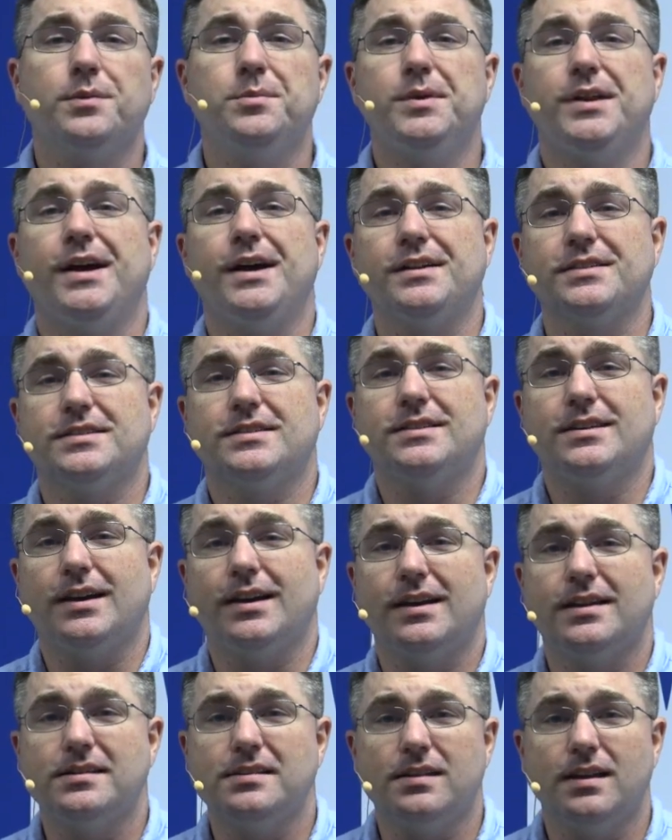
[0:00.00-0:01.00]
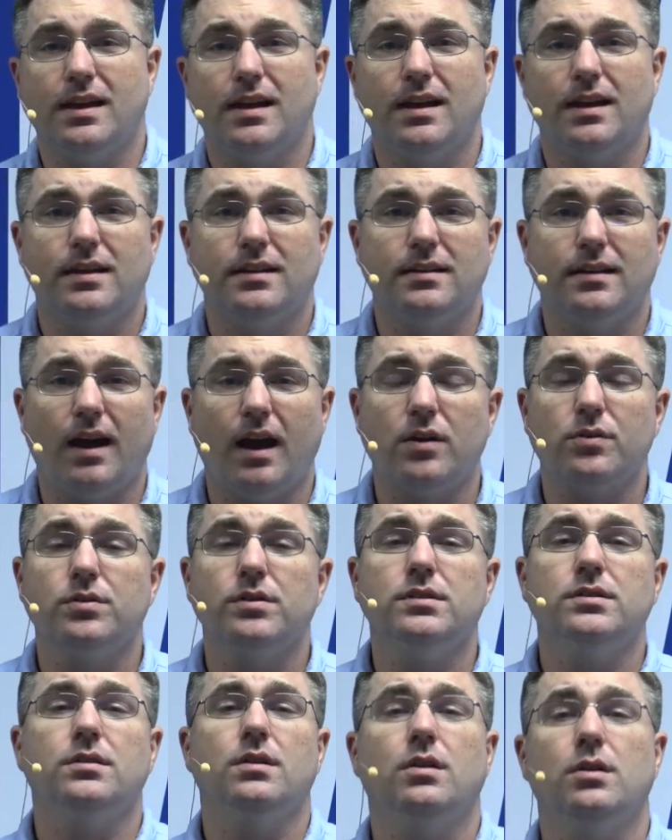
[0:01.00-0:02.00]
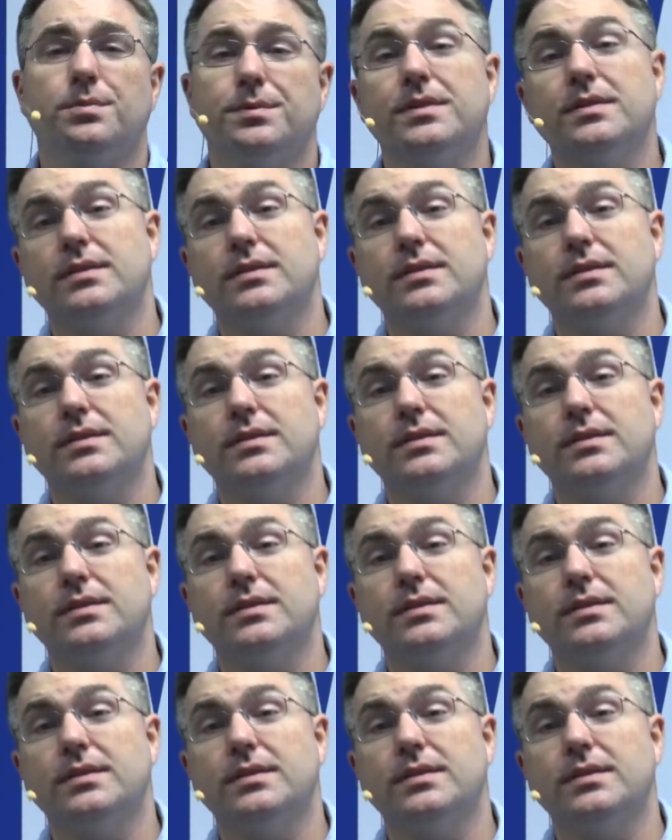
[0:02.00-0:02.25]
coming out tonight, and I really do hope